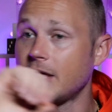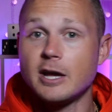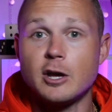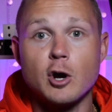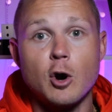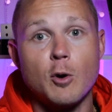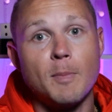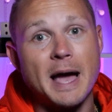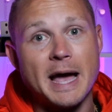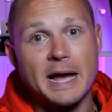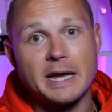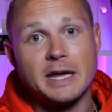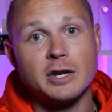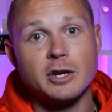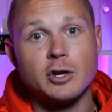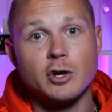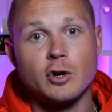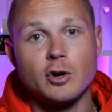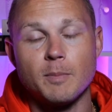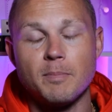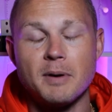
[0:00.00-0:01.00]
they go back into
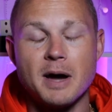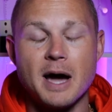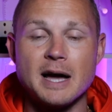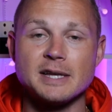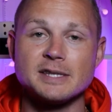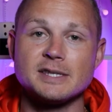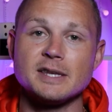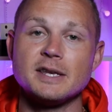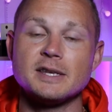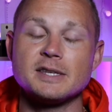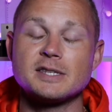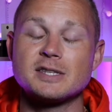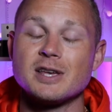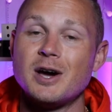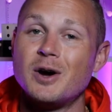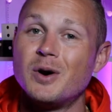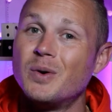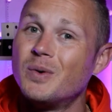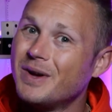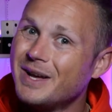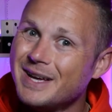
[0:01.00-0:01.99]
your deposit.
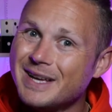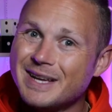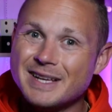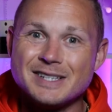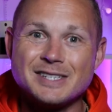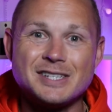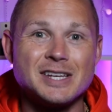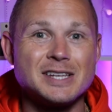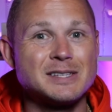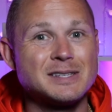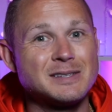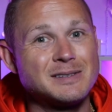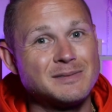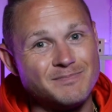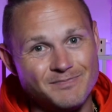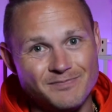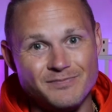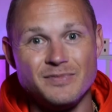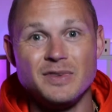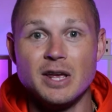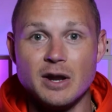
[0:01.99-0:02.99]
So just,
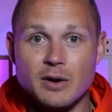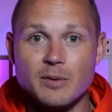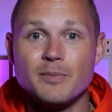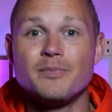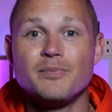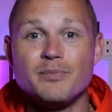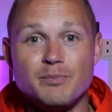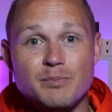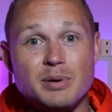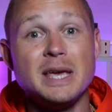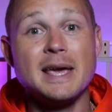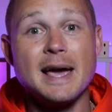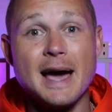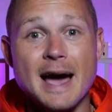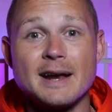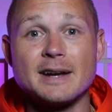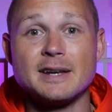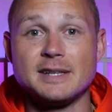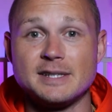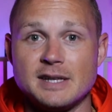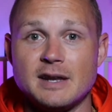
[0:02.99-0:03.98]
you know, be
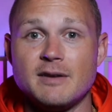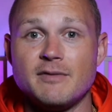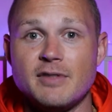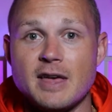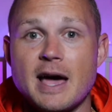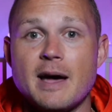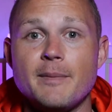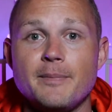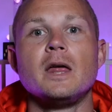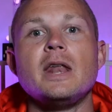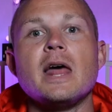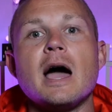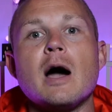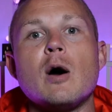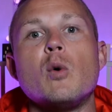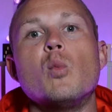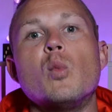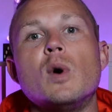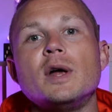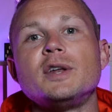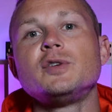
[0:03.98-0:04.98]
cognizant of that.
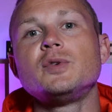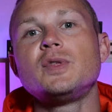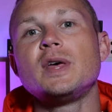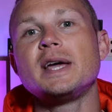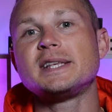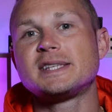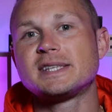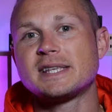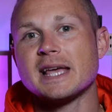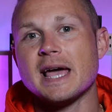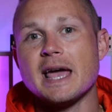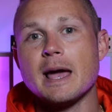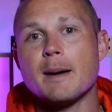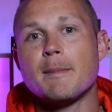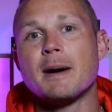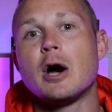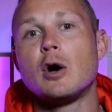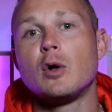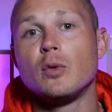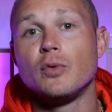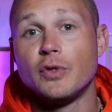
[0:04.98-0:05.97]
Now, what do they say
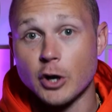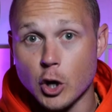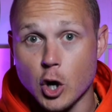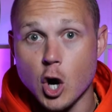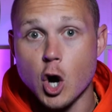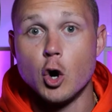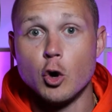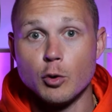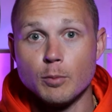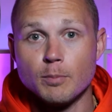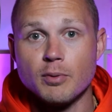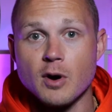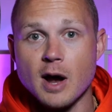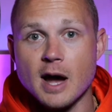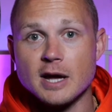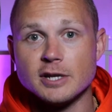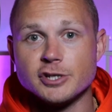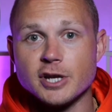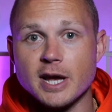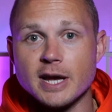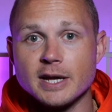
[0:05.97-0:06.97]
about their own
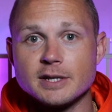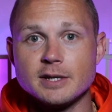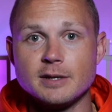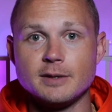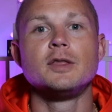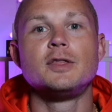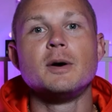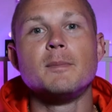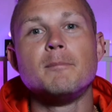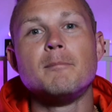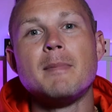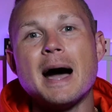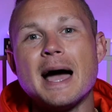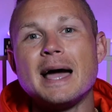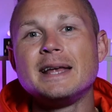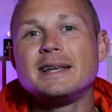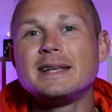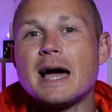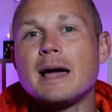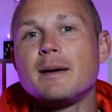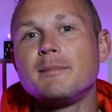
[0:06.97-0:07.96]
project? The
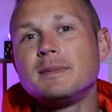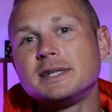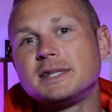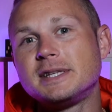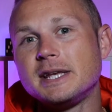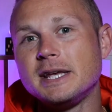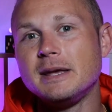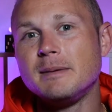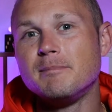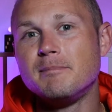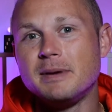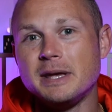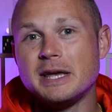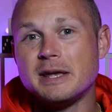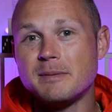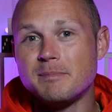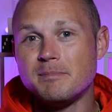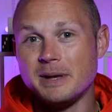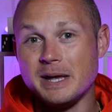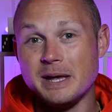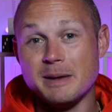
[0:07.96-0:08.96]
My Diamond Team
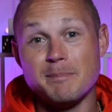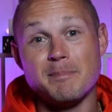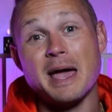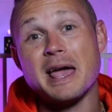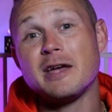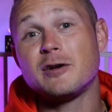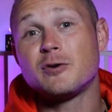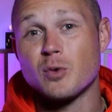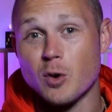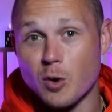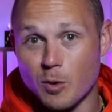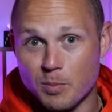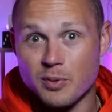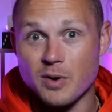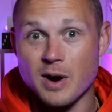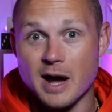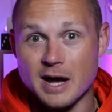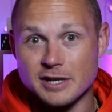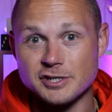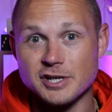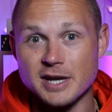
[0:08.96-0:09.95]
BNB Bankroll
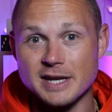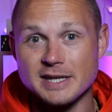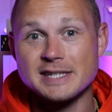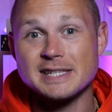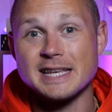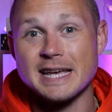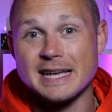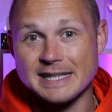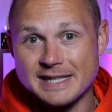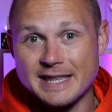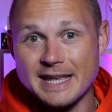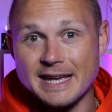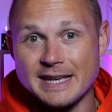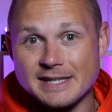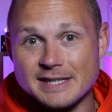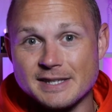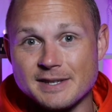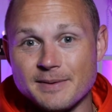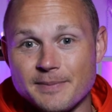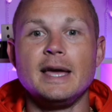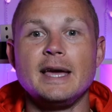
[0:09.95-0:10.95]
project says
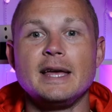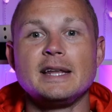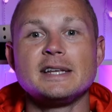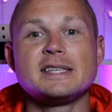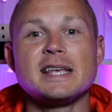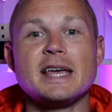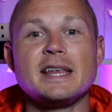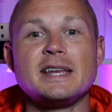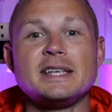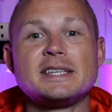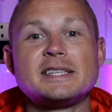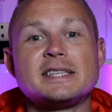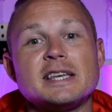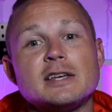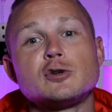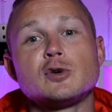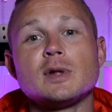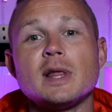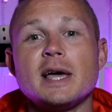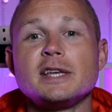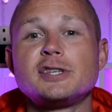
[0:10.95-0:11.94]
this. It is a
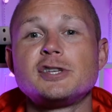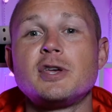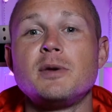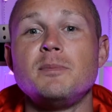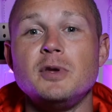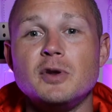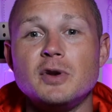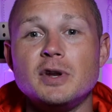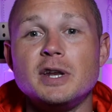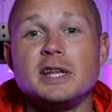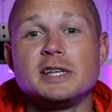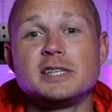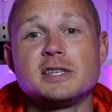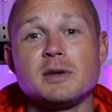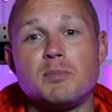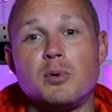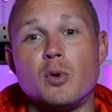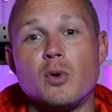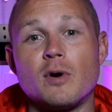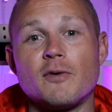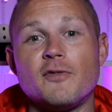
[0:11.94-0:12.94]
decentralized community
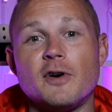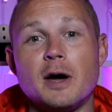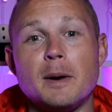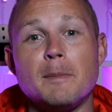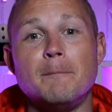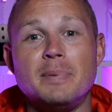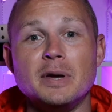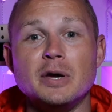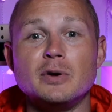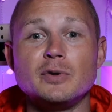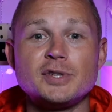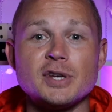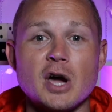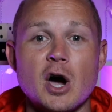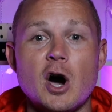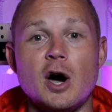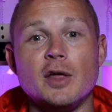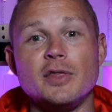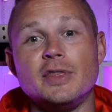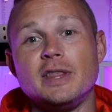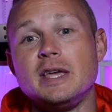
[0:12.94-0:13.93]
support fund built
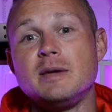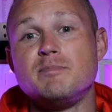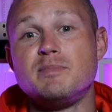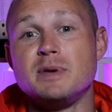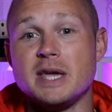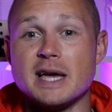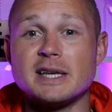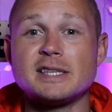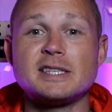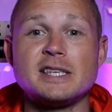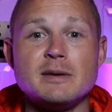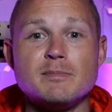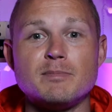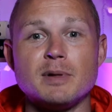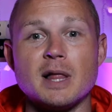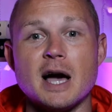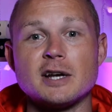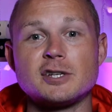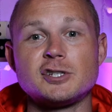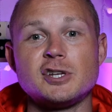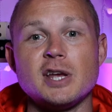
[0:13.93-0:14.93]
on the BSC
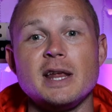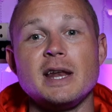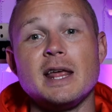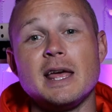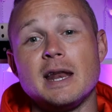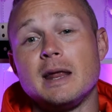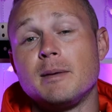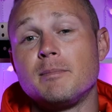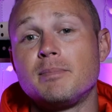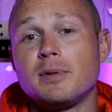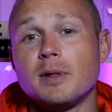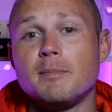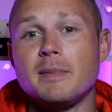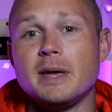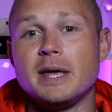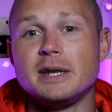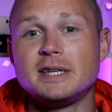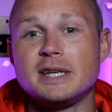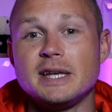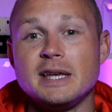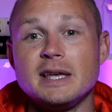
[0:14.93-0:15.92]
blockchain and
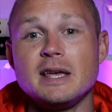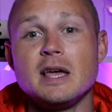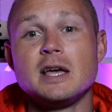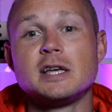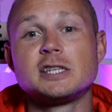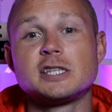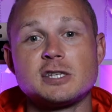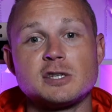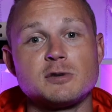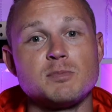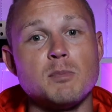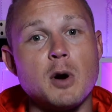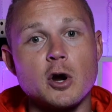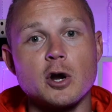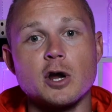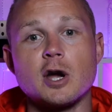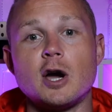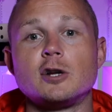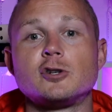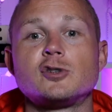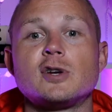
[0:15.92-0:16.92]
implementing
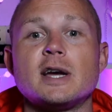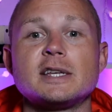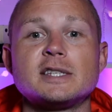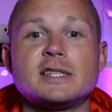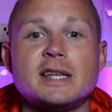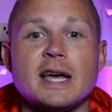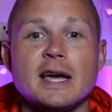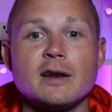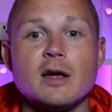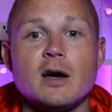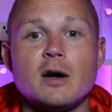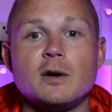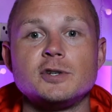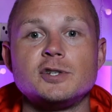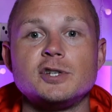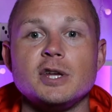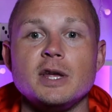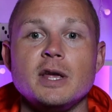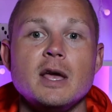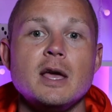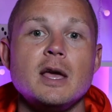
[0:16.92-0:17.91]
smart contracts
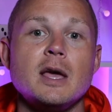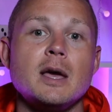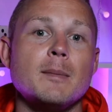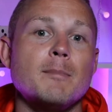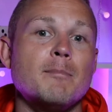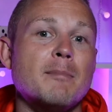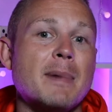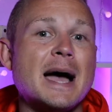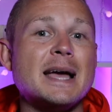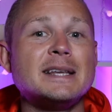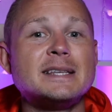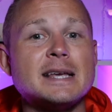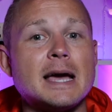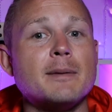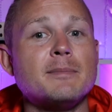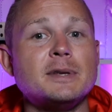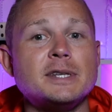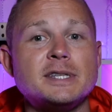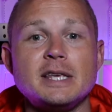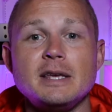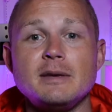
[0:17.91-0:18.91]
technology. My
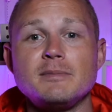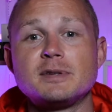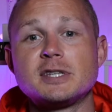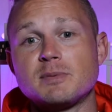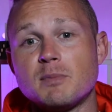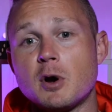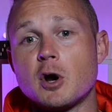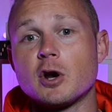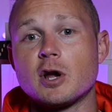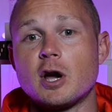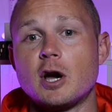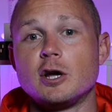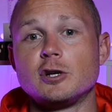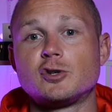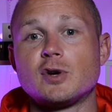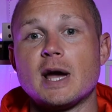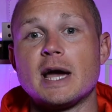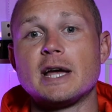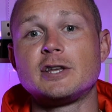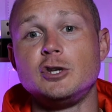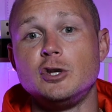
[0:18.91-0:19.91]
Diamond Team Smart
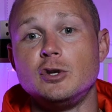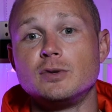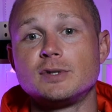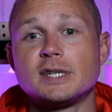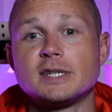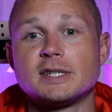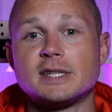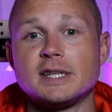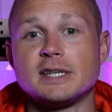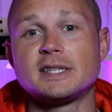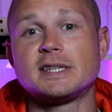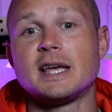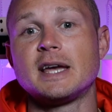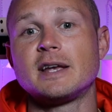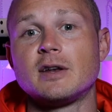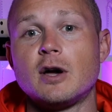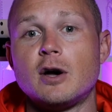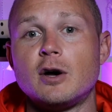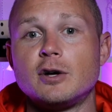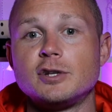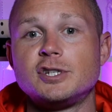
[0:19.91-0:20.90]
Contract uses this
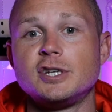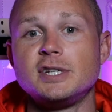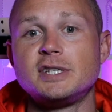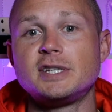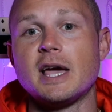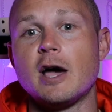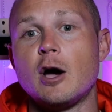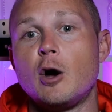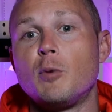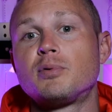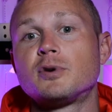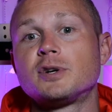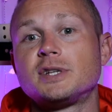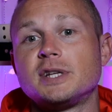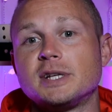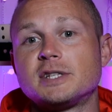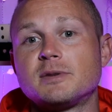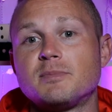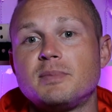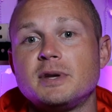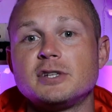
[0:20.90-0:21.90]
technology to help
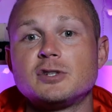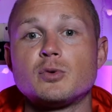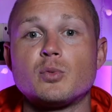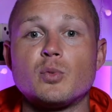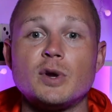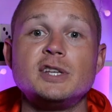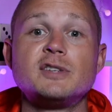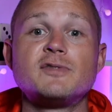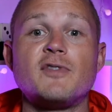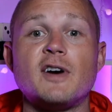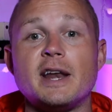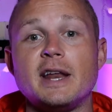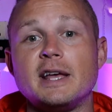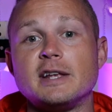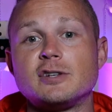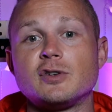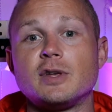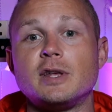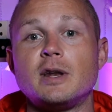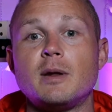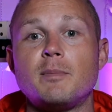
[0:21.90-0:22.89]
participants reach
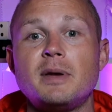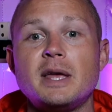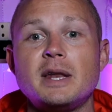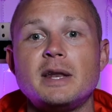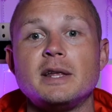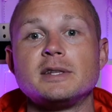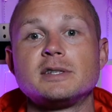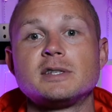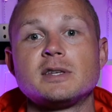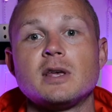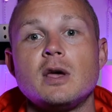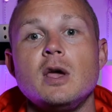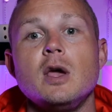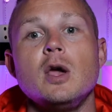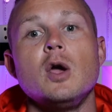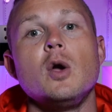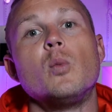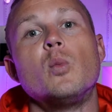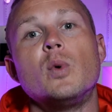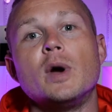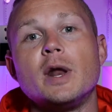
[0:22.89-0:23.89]
financial independence.
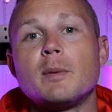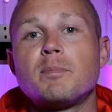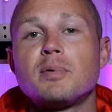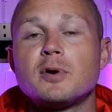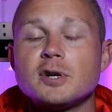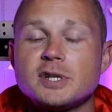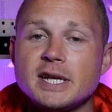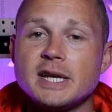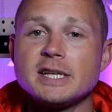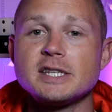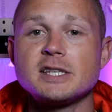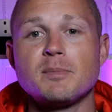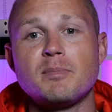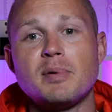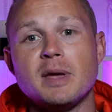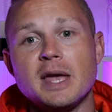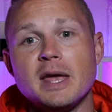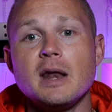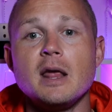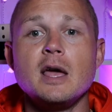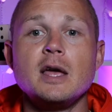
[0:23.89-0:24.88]
When a
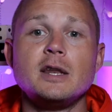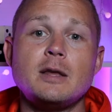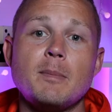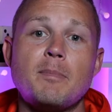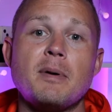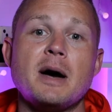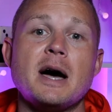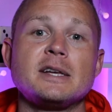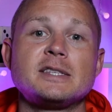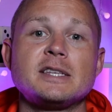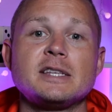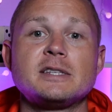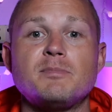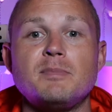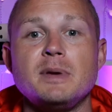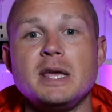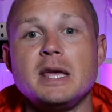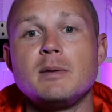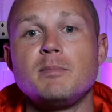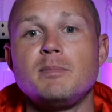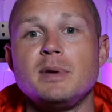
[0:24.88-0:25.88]
participant deposits
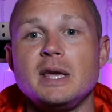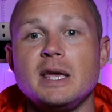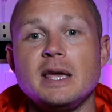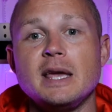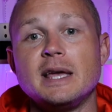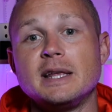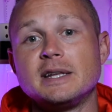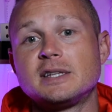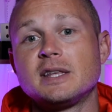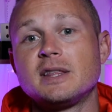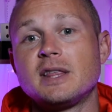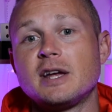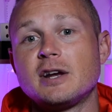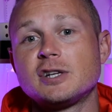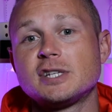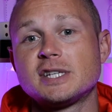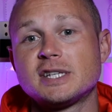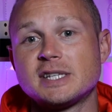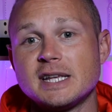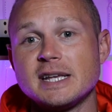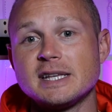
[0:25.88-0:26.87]
BNB into their
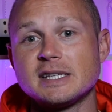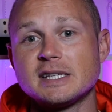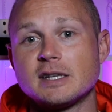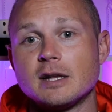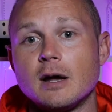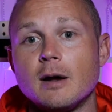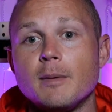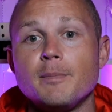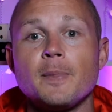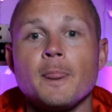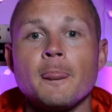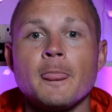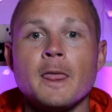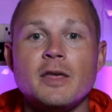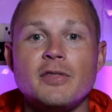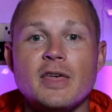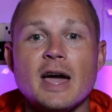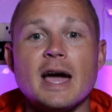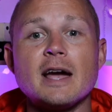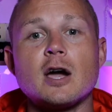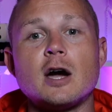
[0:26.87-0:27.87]
system,
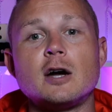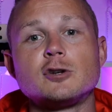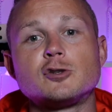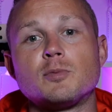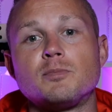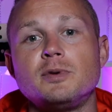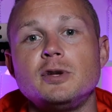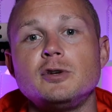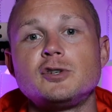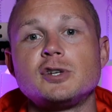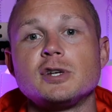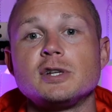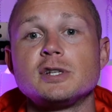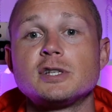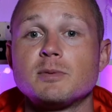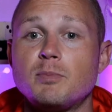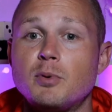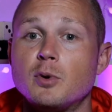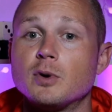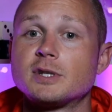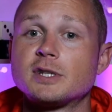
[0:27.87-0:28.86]
that contribution
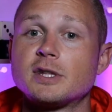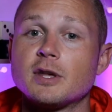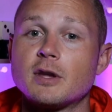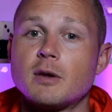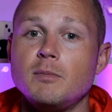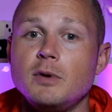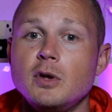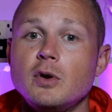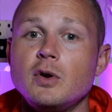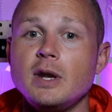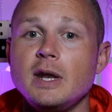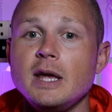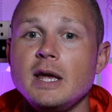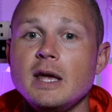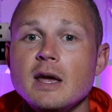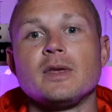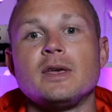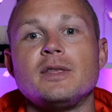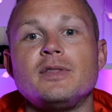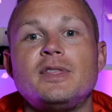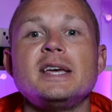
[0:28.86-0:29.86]
supports the
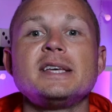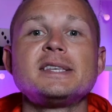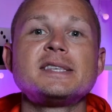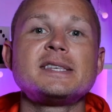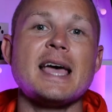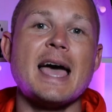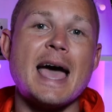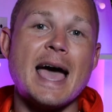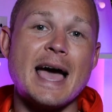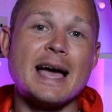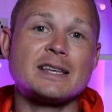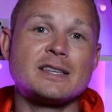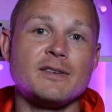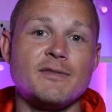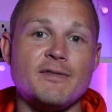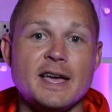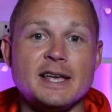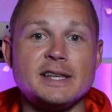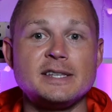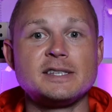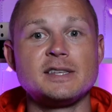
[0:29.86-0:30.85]
community. This
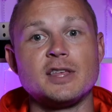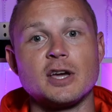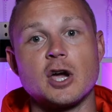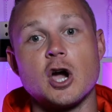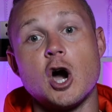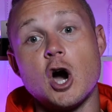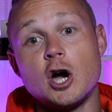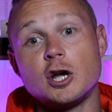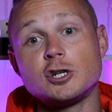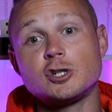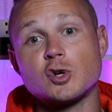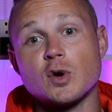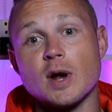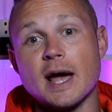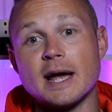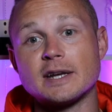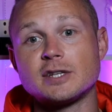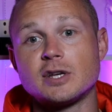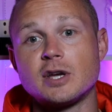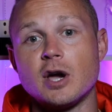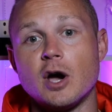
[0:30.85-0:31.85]
activates the
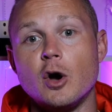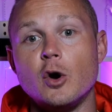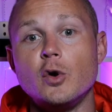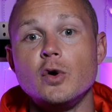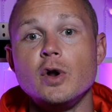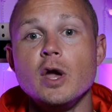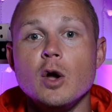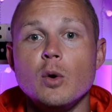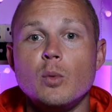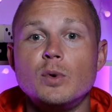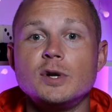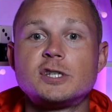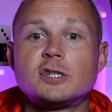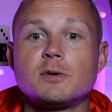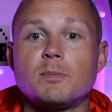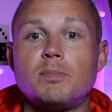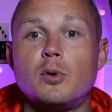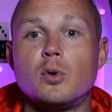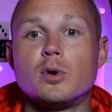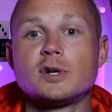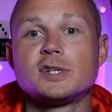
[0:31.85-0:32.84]
contract code, which
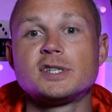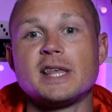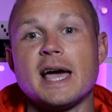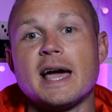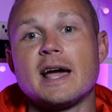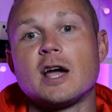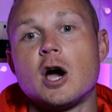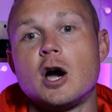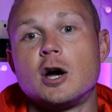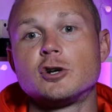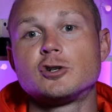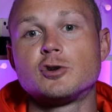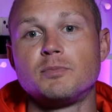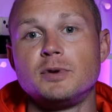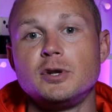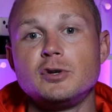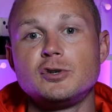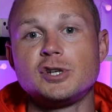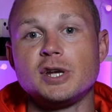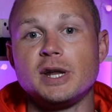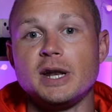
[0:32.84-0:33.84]
supports that
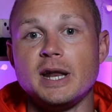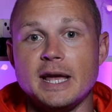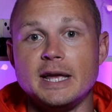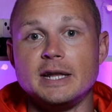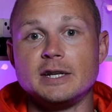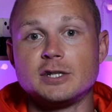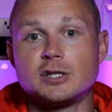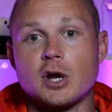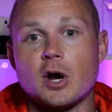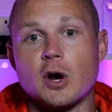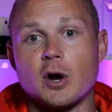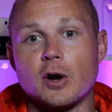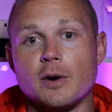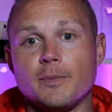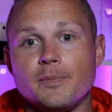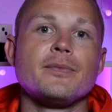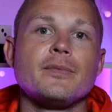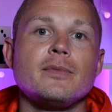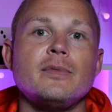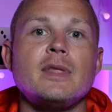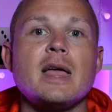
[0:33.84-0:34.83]
contribution in turn.
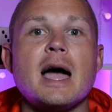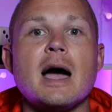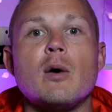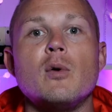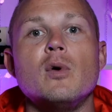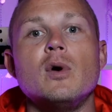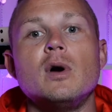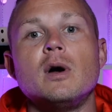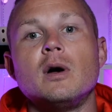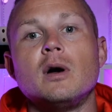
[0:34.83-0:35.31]
Now,